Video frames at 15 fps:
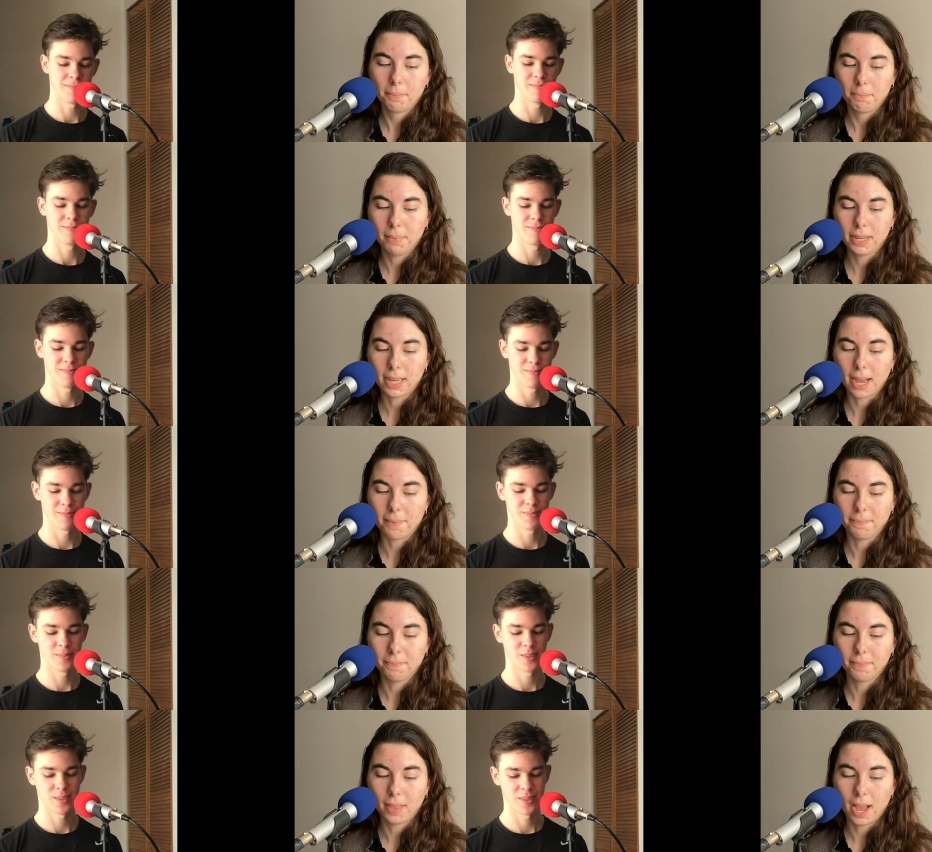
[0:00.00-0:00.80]
Speaker 1: But yeah,
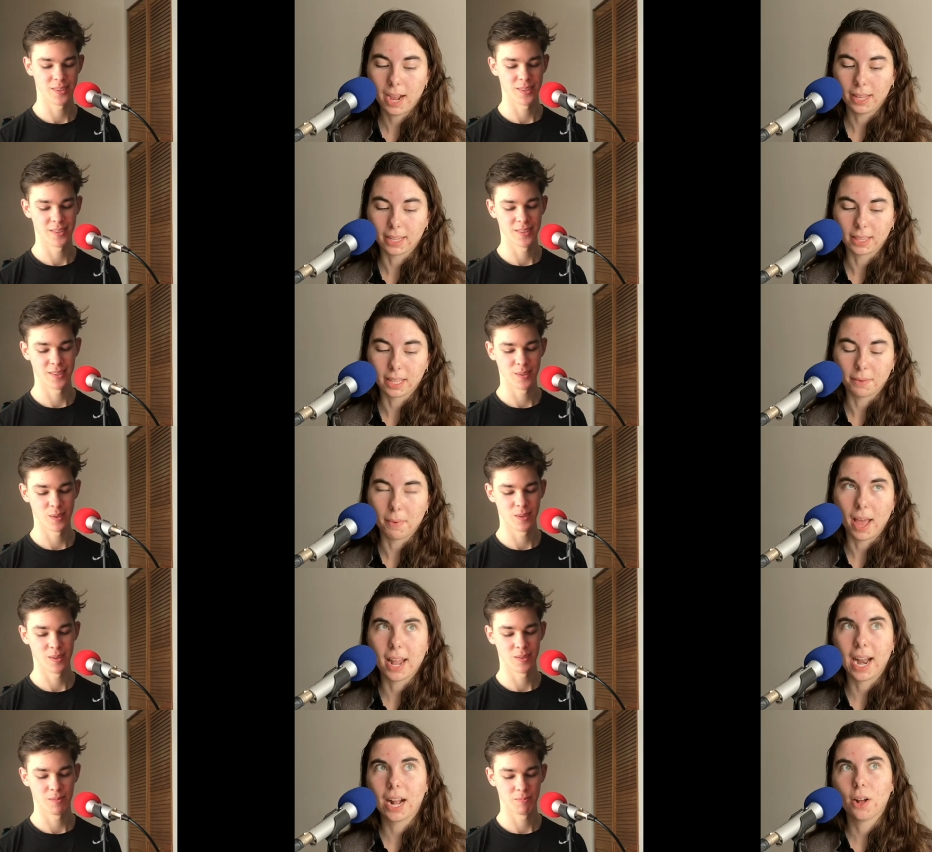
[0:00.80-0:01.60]
I like them,
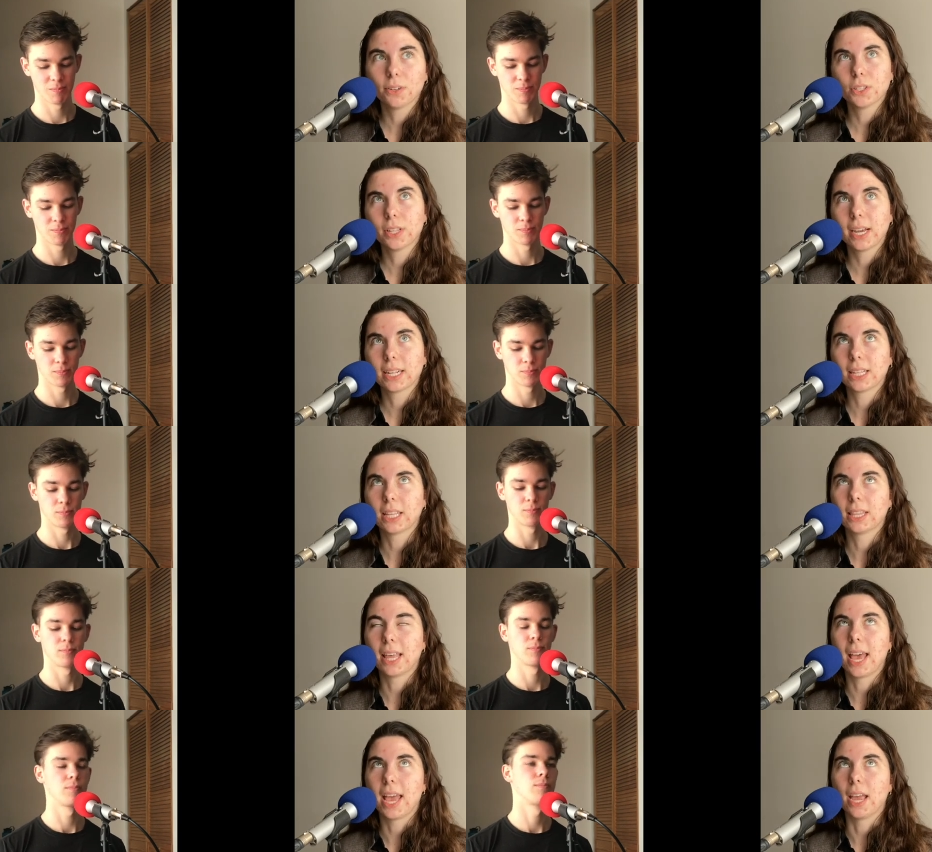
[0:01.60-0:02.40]
and I also like
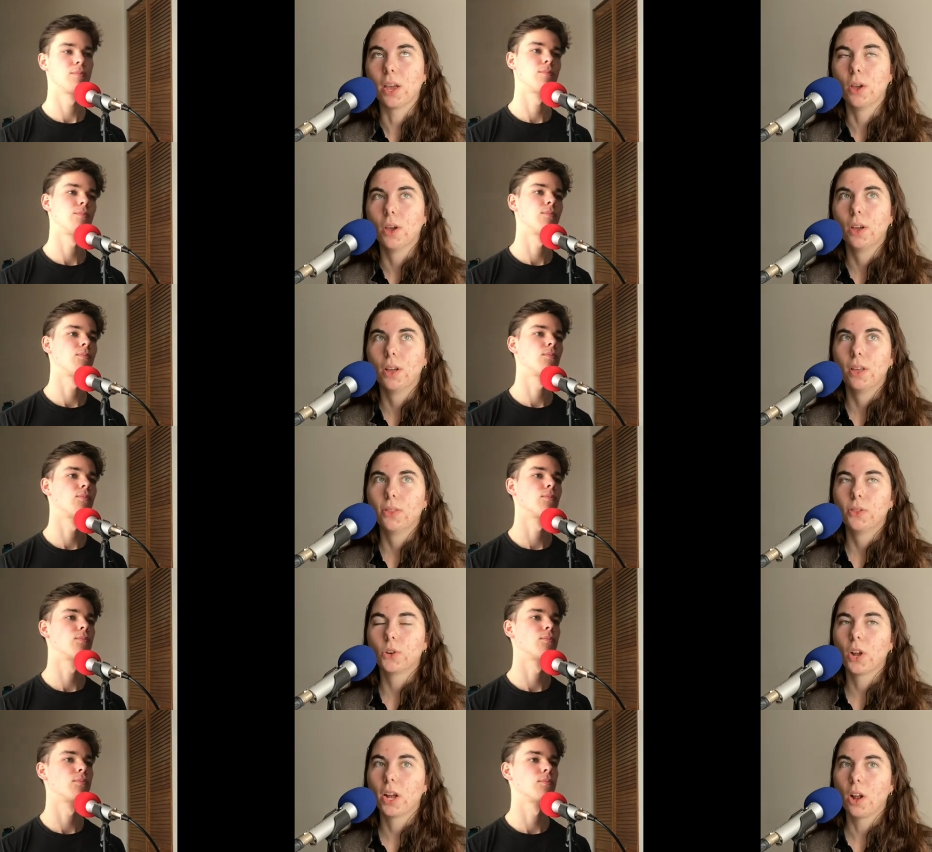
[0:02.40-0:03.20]
that they
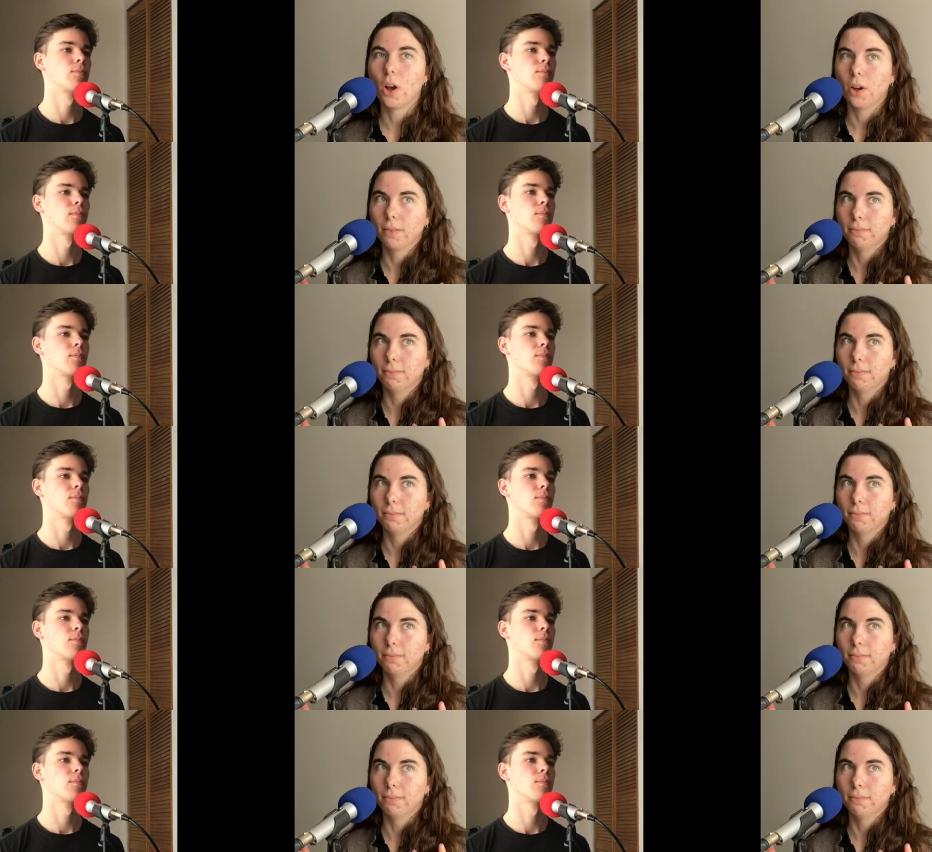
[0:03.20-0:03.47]
they're not